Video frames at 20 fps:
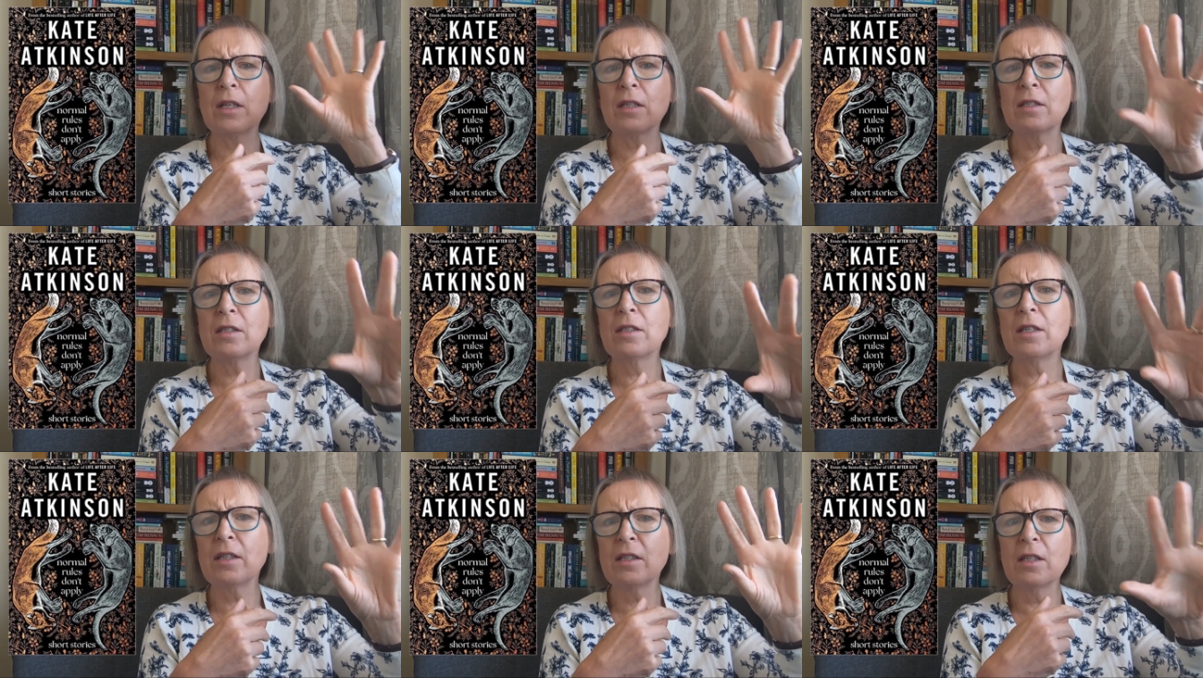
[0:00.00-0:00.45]

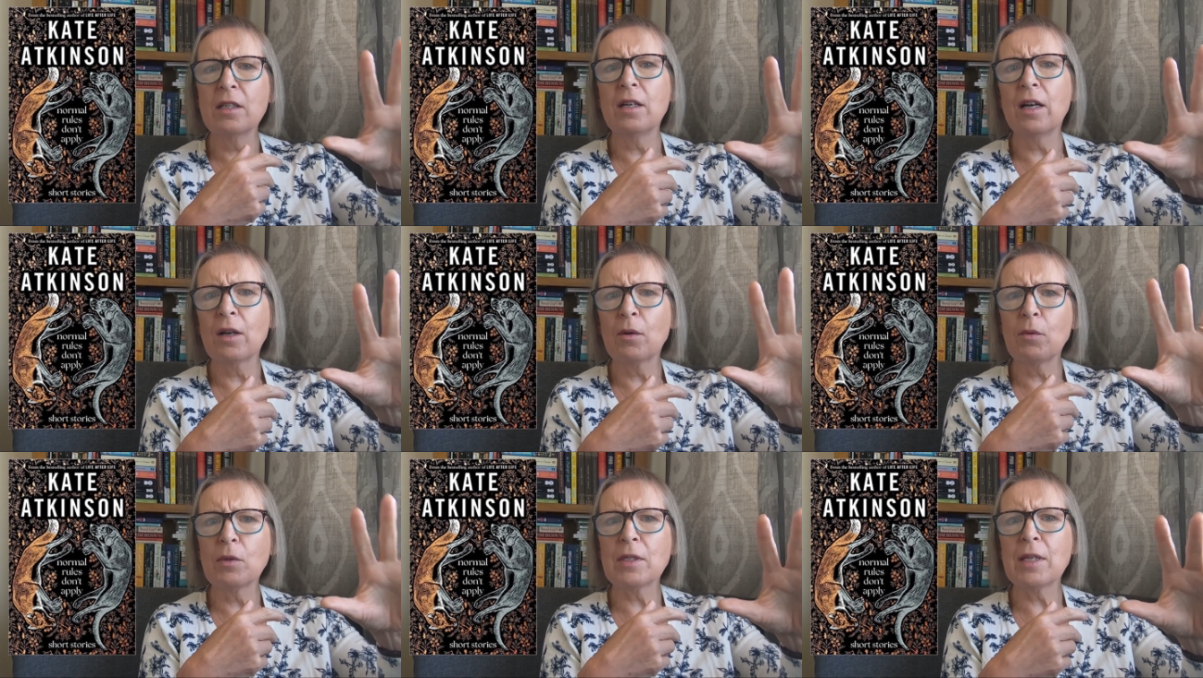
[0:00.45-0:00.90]
Doesn't
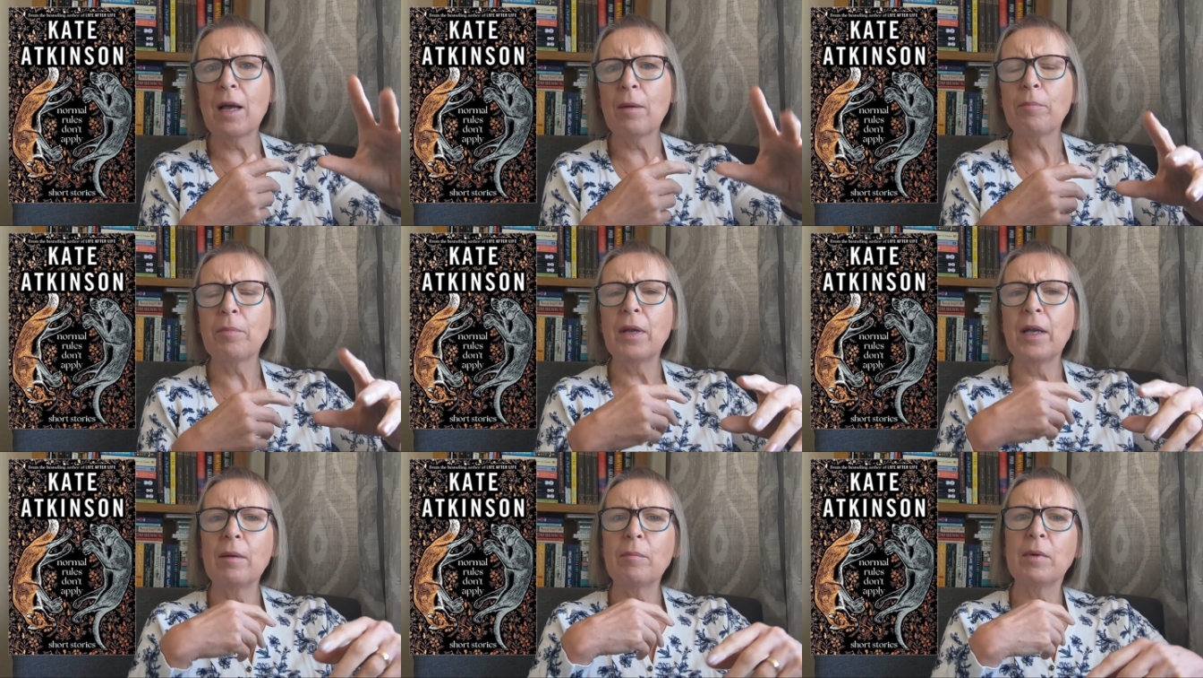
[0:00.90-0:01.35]
like what's
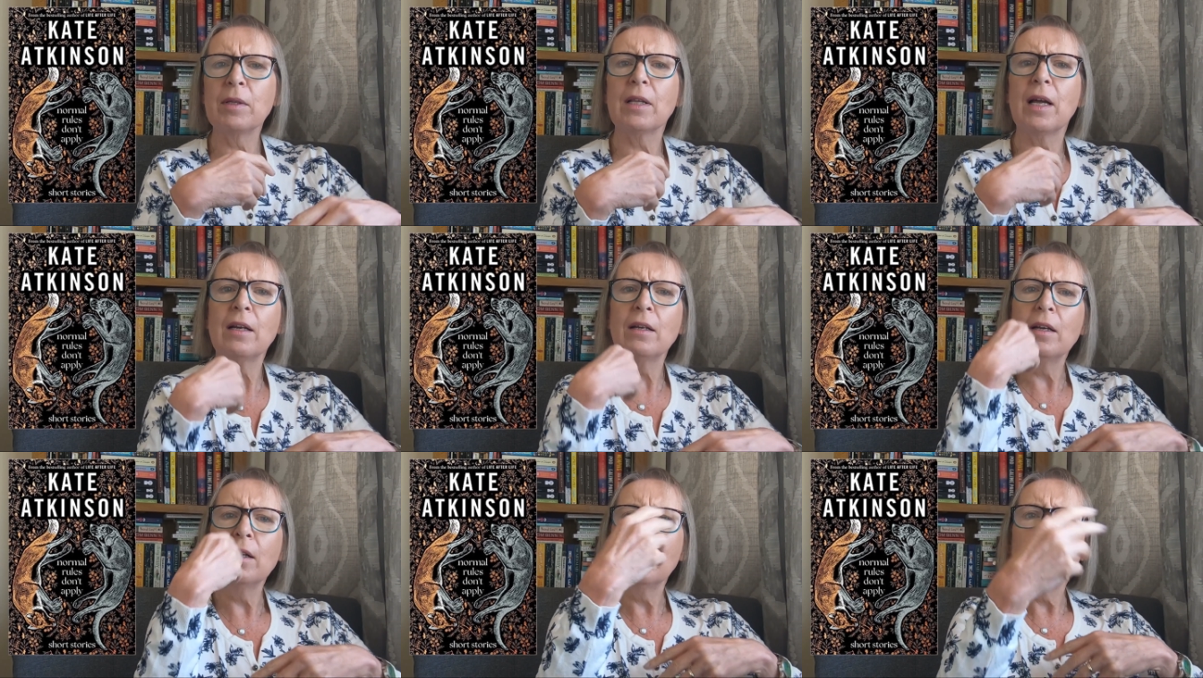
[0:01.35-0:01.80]
happening, but
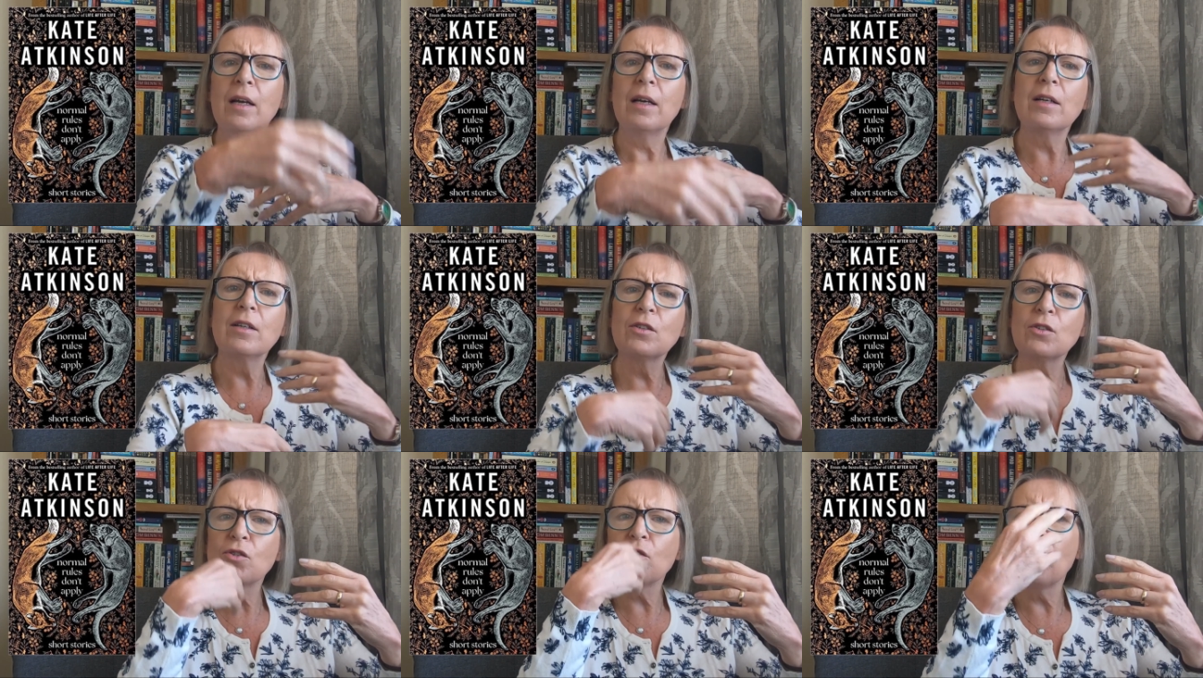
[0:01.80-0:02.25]
then
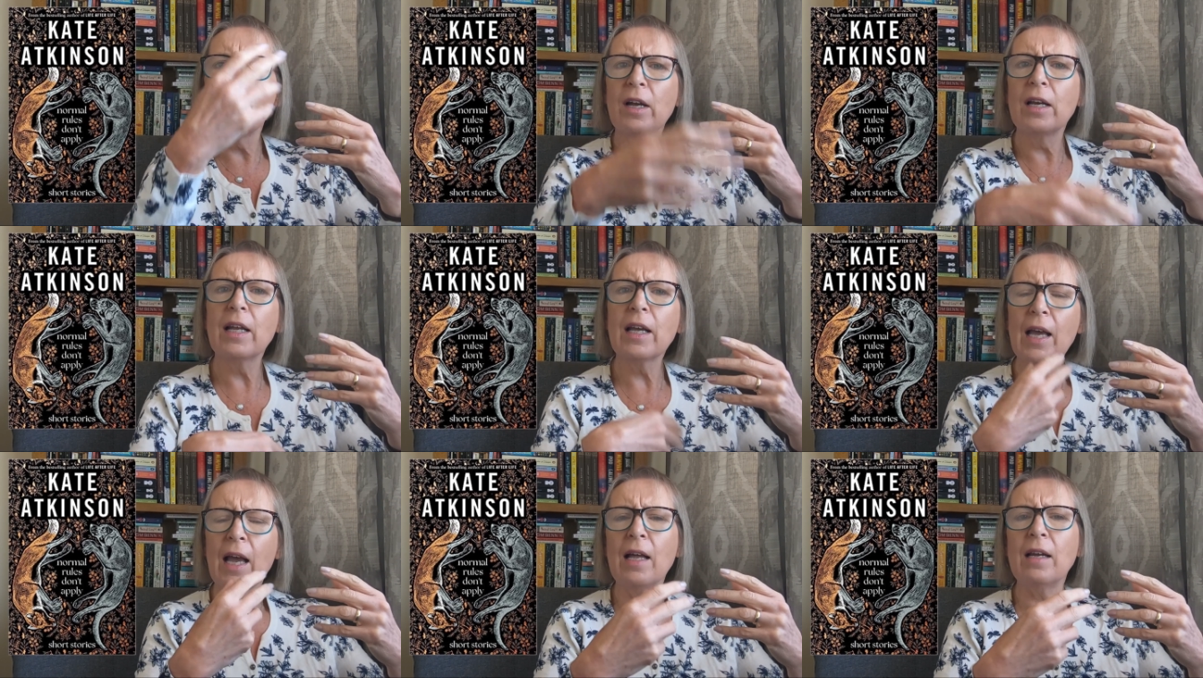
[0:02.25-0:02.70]

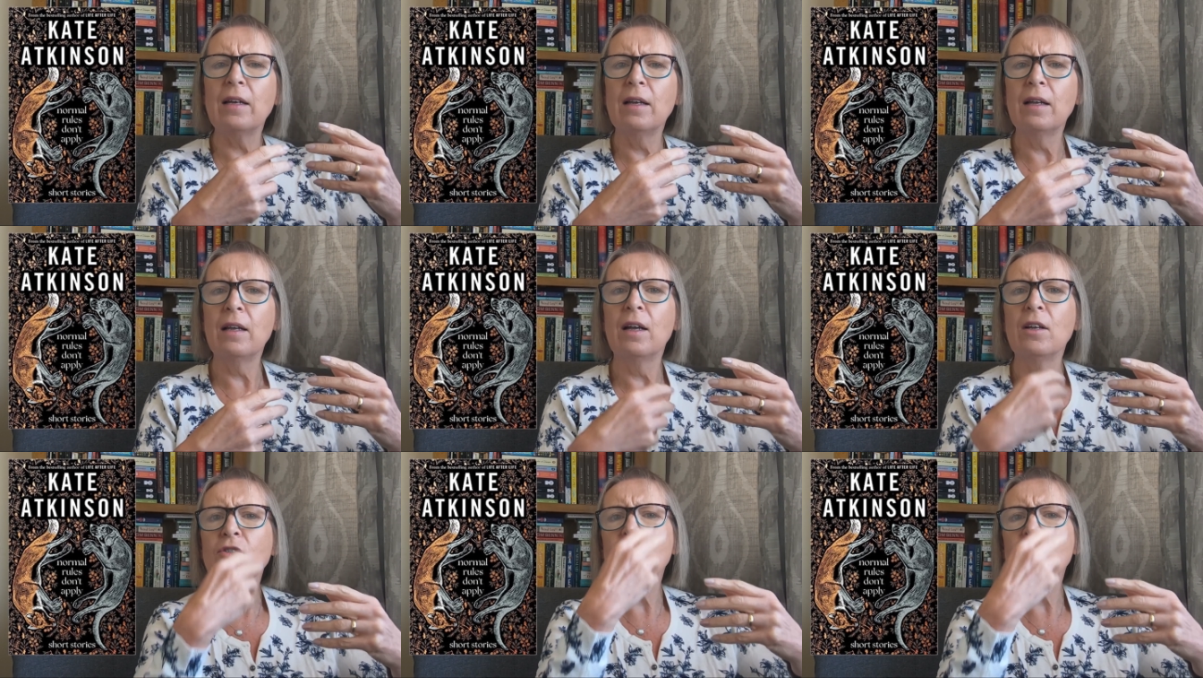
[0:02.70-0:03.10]
trying again,